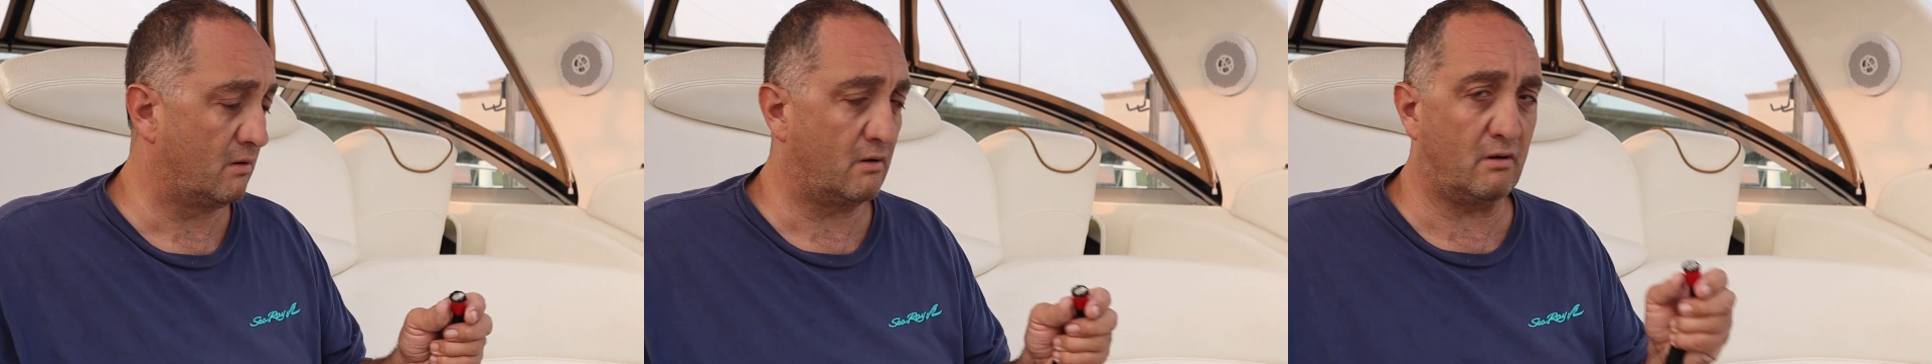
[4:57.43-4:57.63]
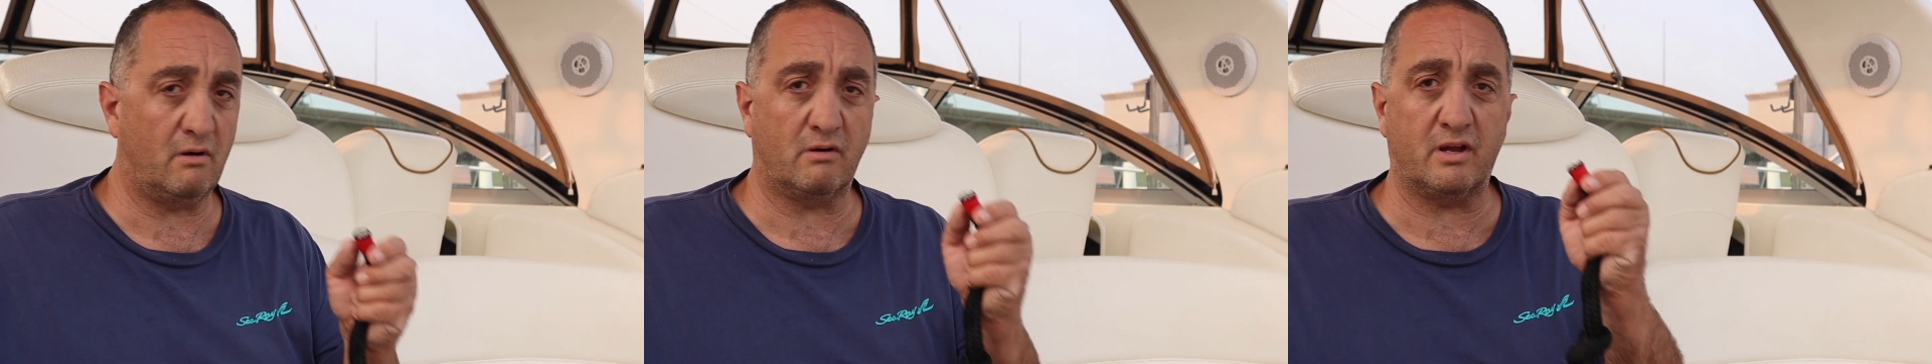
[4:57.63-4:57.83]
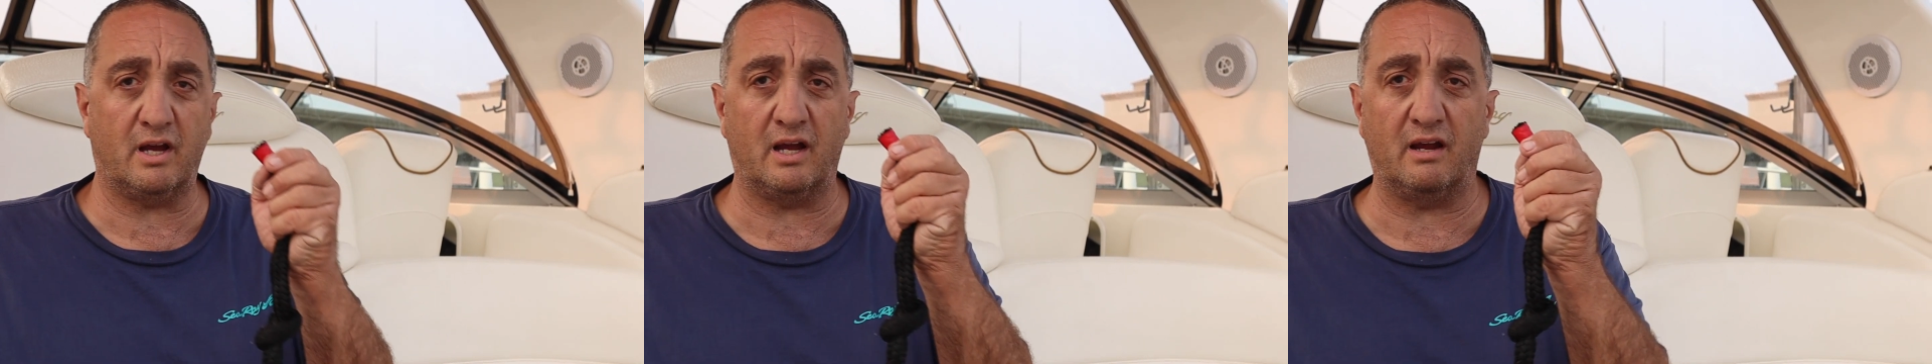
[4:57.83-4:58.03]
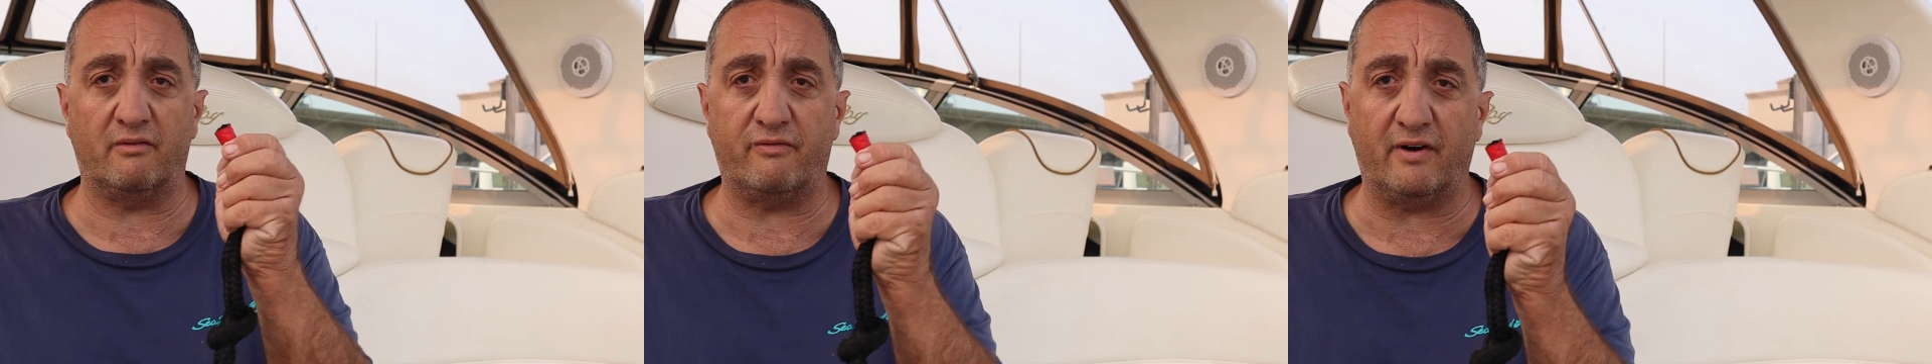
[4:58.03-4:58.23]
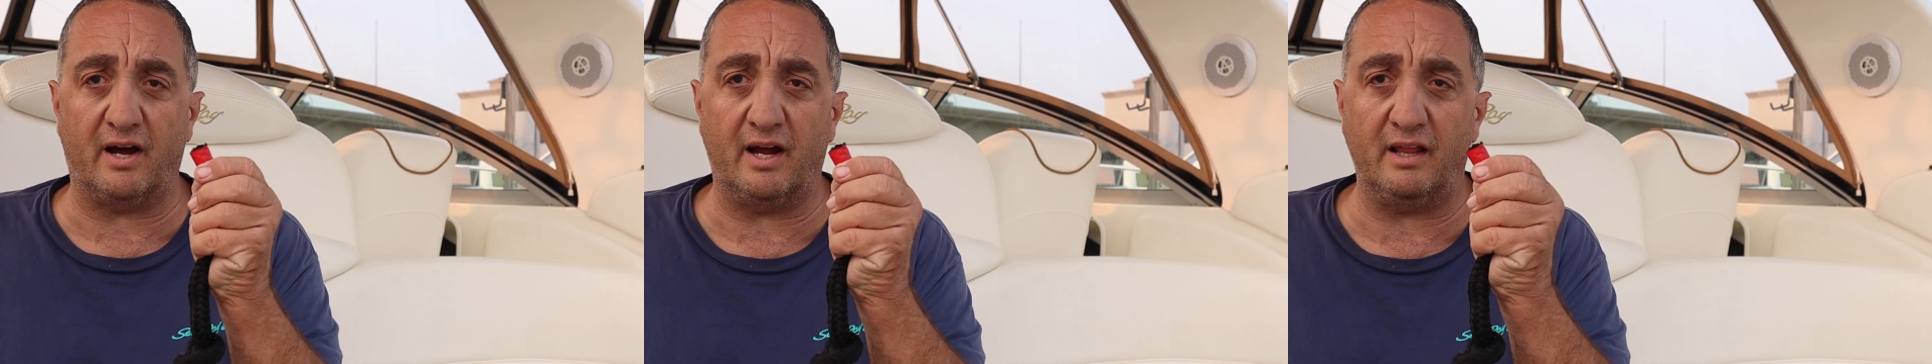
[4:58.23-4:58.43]
Okay,
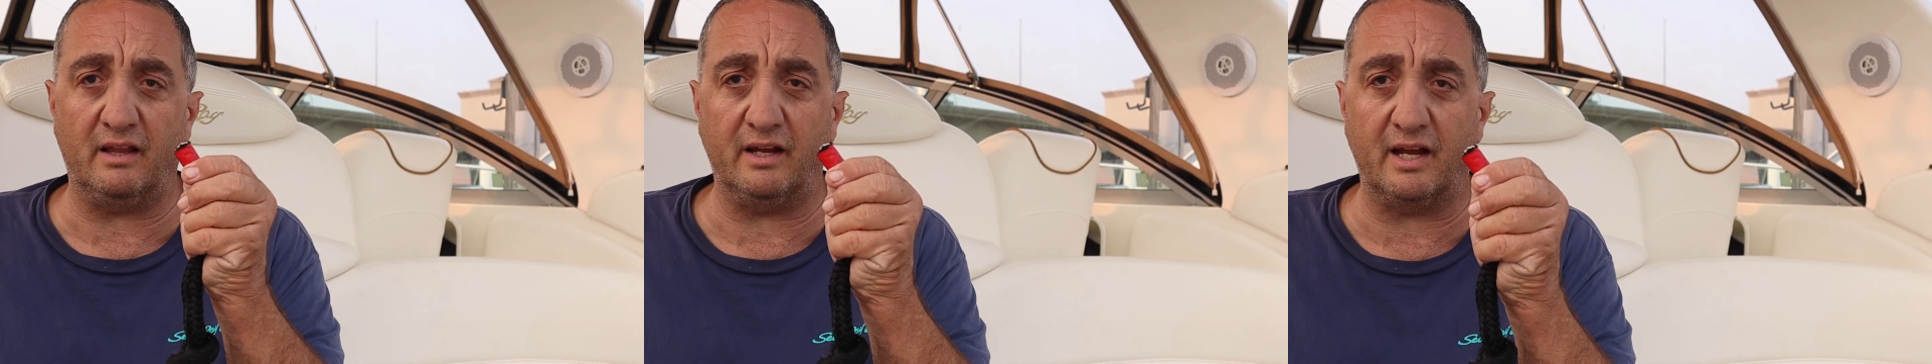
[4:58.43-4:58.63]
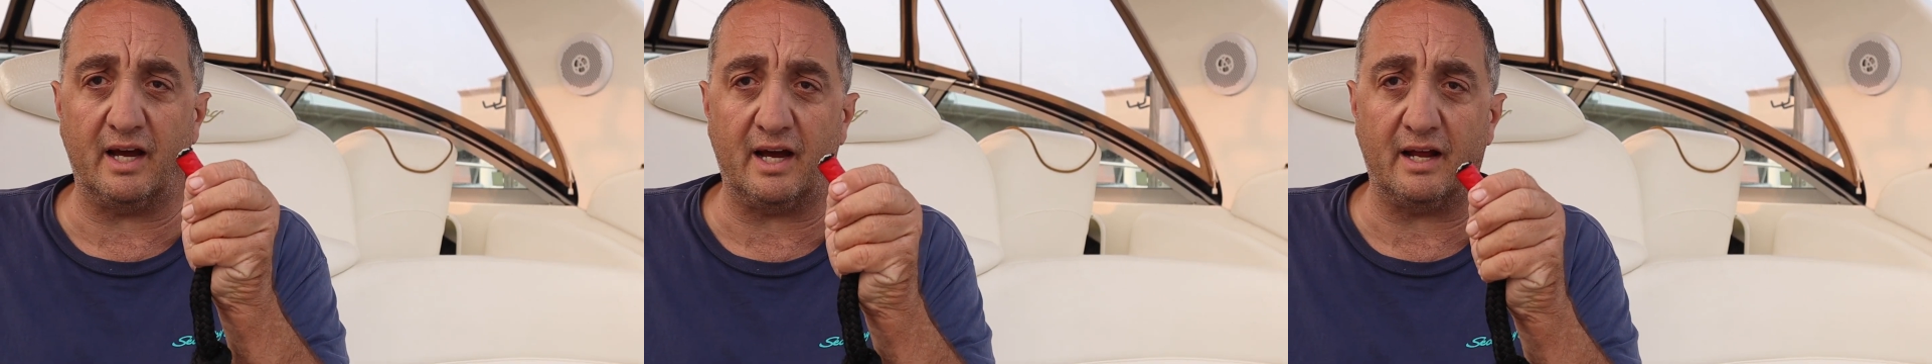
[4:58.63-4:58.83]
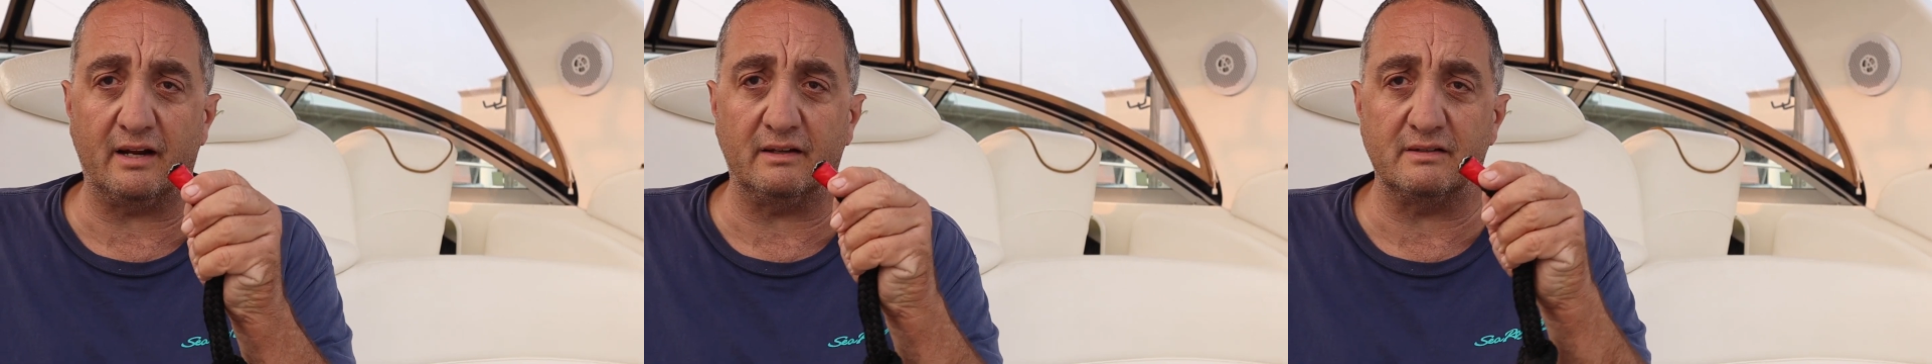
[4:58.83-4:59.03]
finally got